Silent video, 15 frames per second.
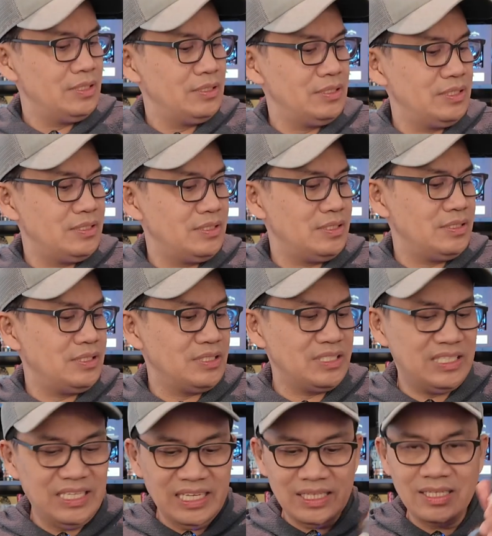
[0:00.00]
This is the
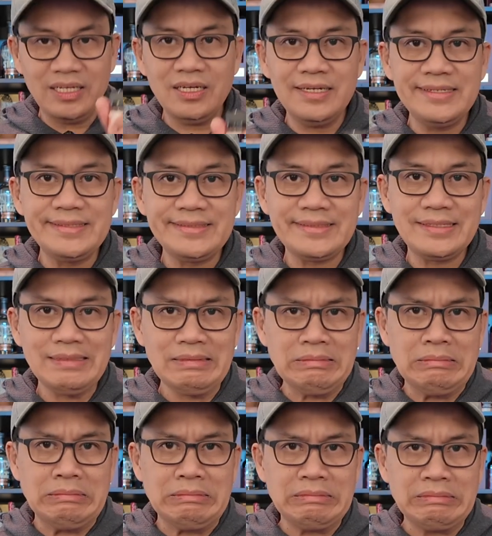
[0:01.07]
tequila,
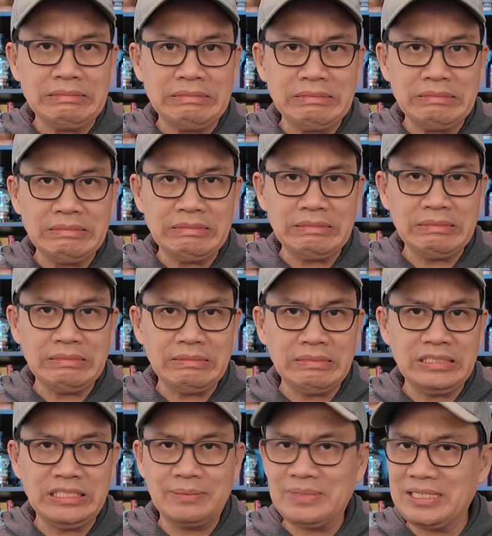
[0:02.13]

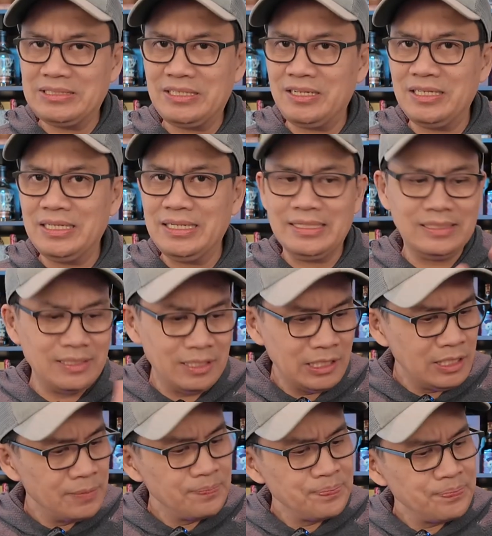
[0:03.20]
which I'm not sure I like.
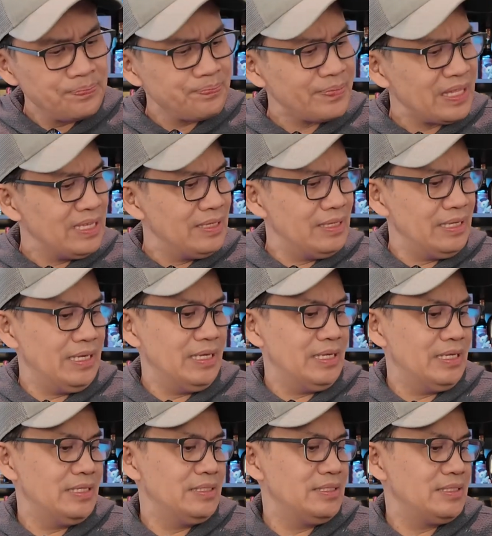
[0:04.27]

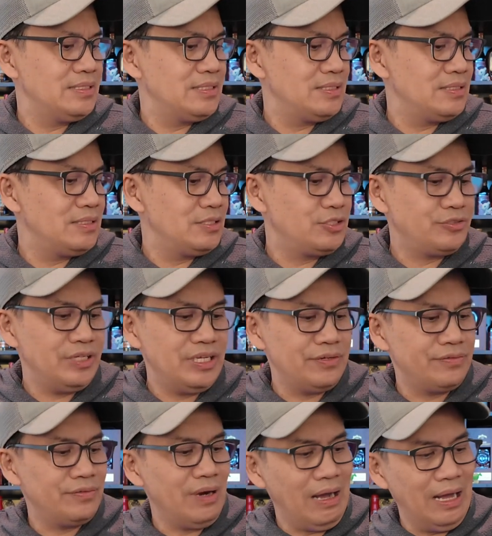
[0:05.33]
And this is the straight
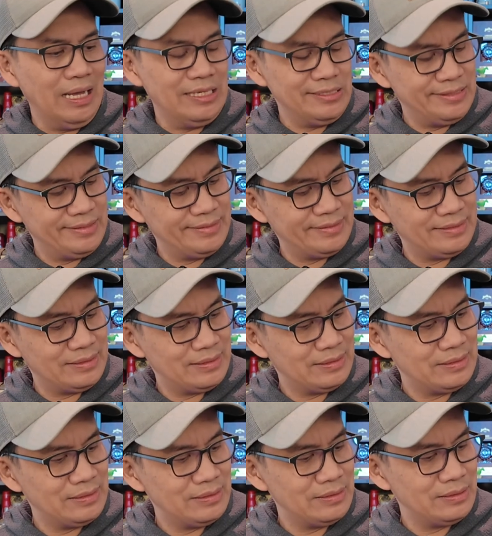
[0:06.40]
rye,
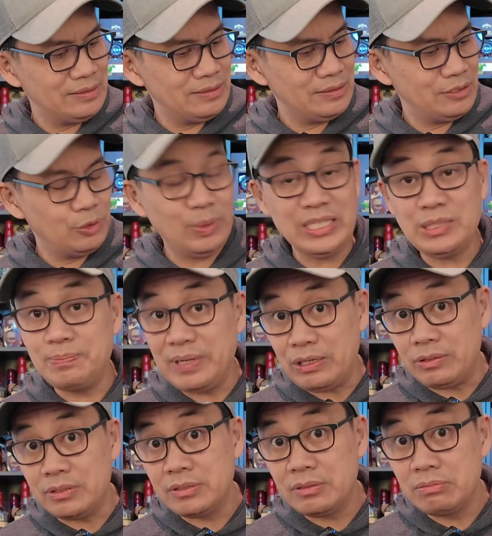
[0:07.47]
twice
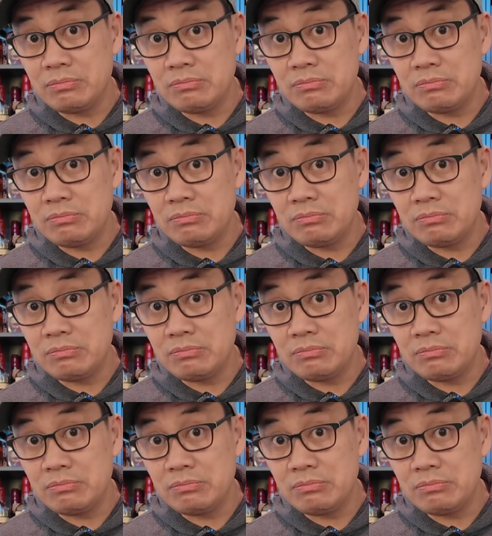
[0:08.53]
barreled.